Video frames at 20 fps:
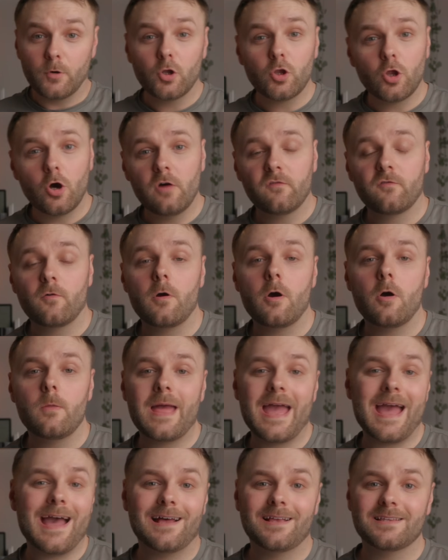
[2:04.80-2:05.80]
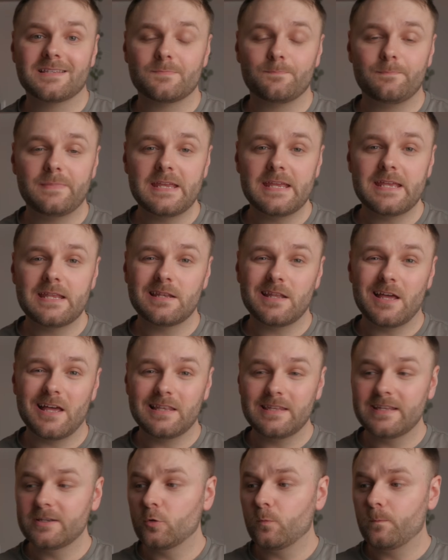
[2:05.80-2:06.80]
But overall, there has been a
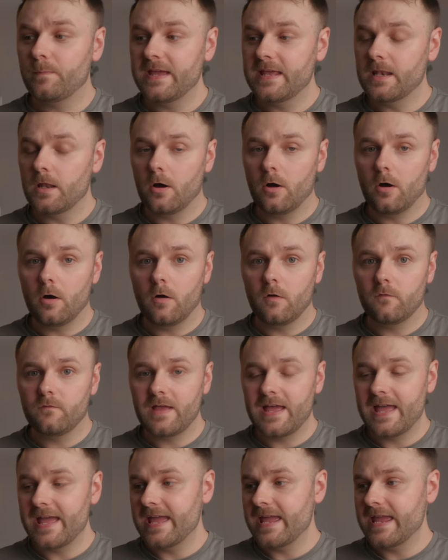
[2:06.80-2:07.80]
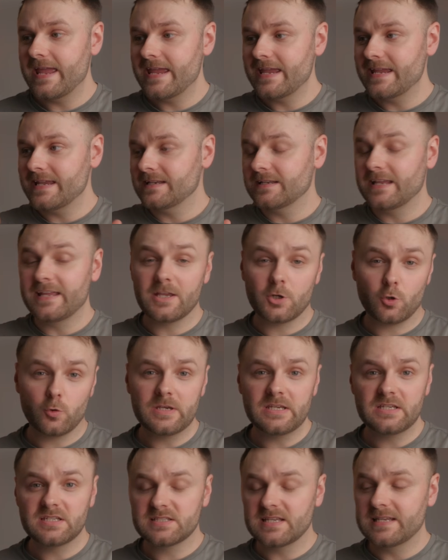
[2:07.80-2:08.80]
little bit of an
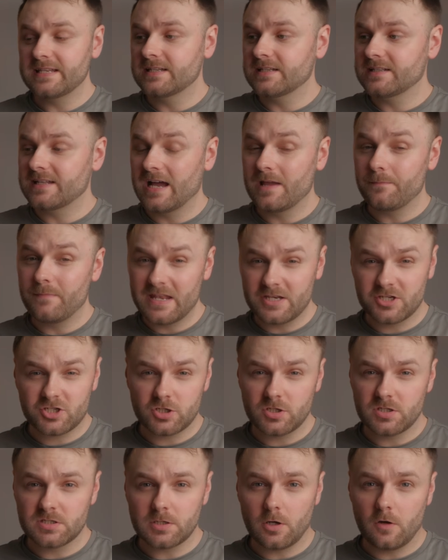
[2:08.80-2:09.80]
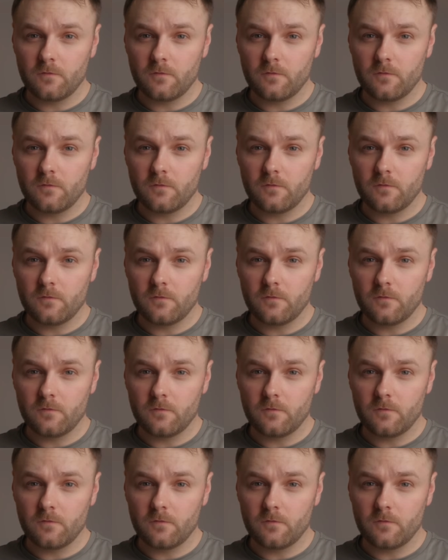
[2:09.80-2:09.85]
increase in the dimensions,